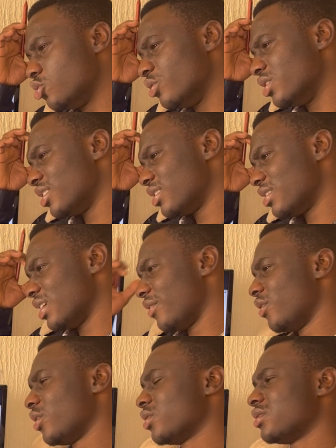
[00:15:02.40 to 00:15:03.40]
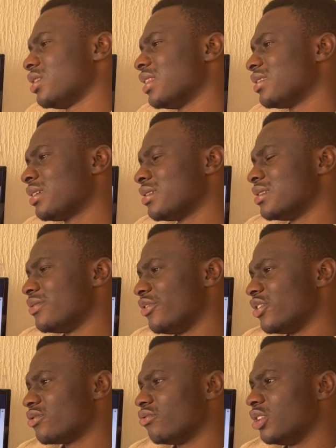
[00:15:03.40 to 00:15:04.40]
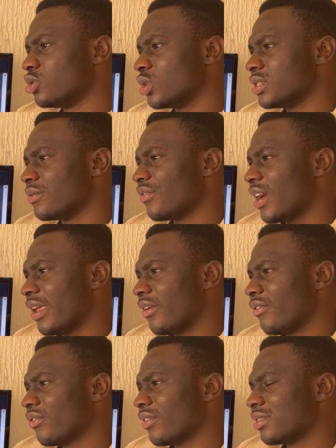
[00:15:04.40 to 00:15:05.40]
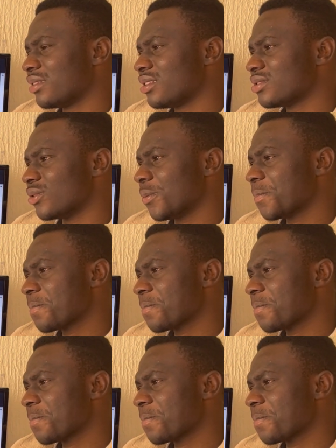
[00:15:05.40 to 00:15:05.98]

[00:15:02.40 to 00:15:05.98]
new indices I've forgotten. I think it's V25, I think so.